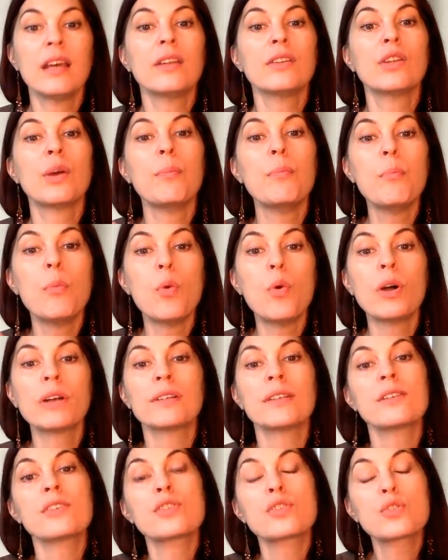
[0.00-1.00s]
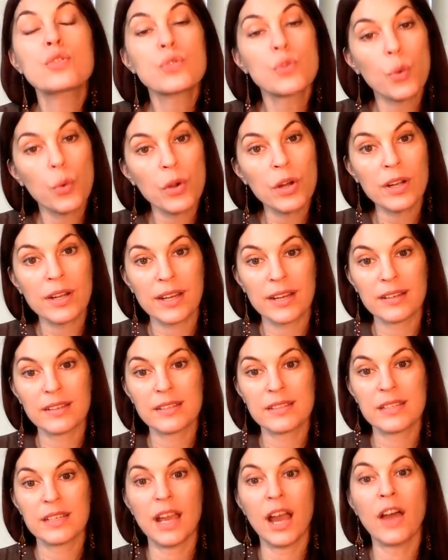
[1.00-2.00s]
the more distorted
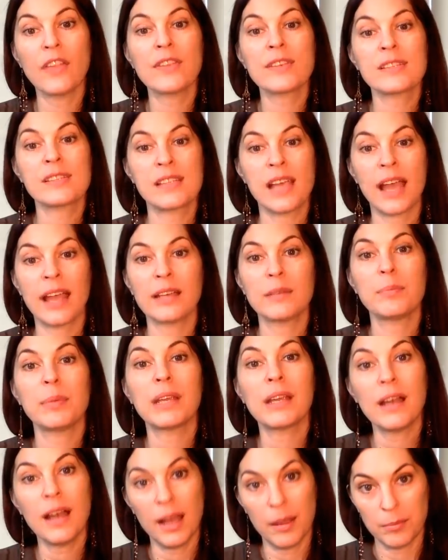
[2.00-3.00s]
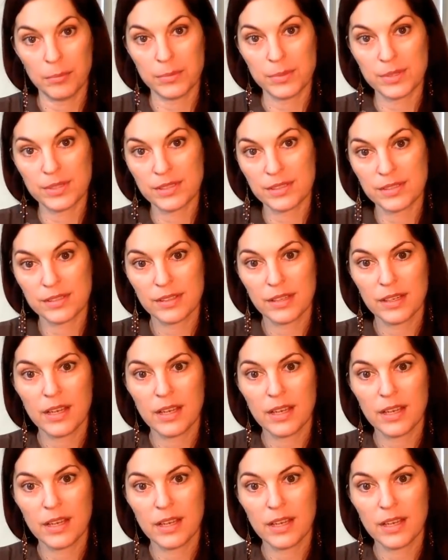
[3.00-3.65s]
the other side becomes.